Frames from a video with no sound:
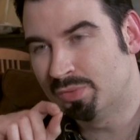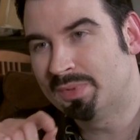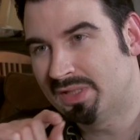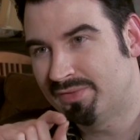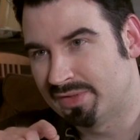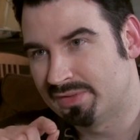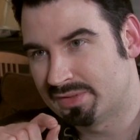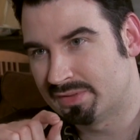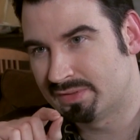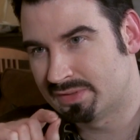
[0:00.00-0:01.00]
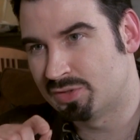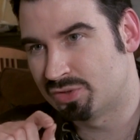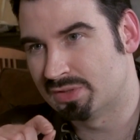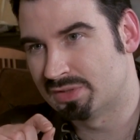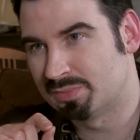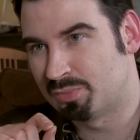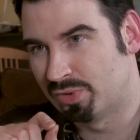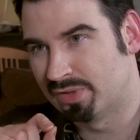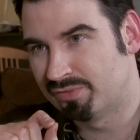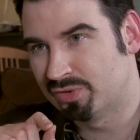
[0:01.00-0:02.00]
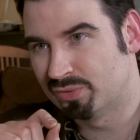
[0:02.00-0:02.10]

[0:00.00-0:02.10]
Do you believe in Sitchin's point of